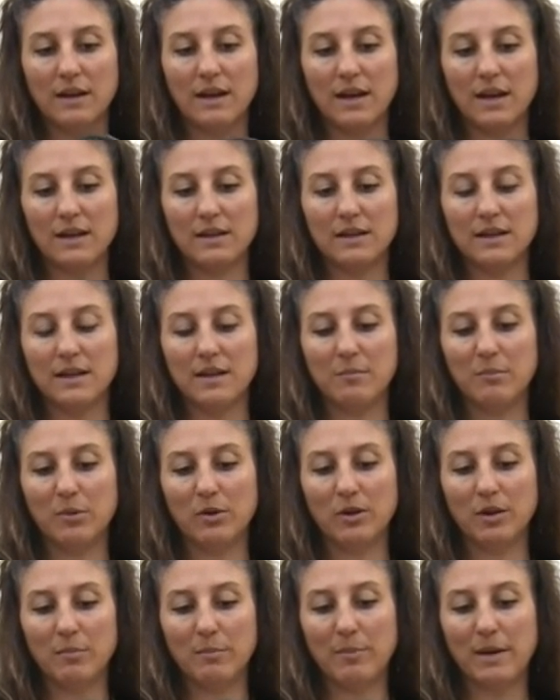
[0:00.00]
and then
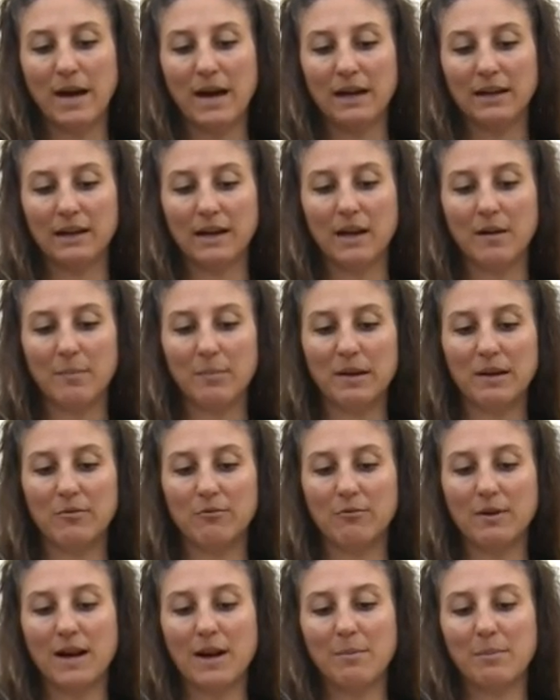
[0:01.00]
pull it back up and
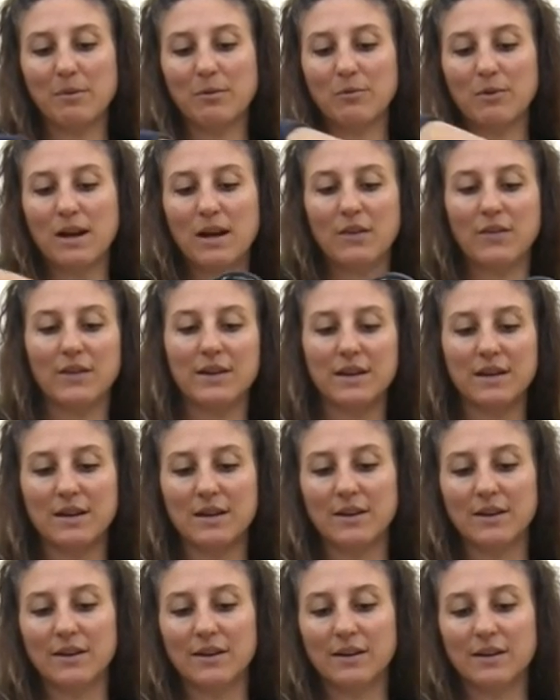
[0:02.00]
wrap it around the
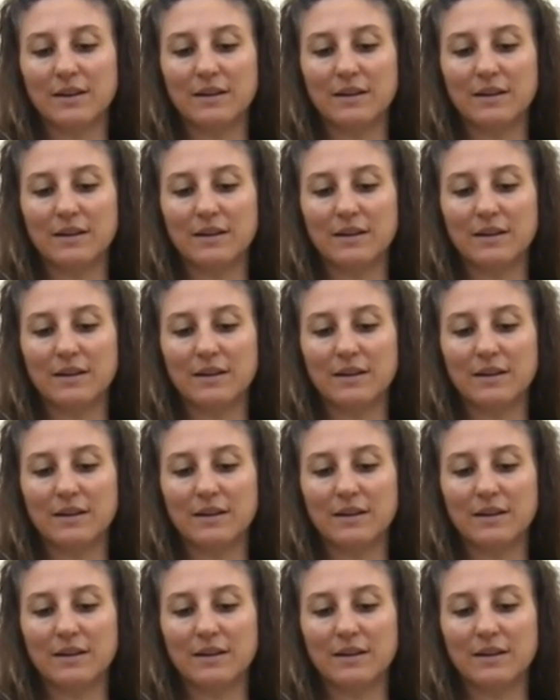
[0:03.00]
ear.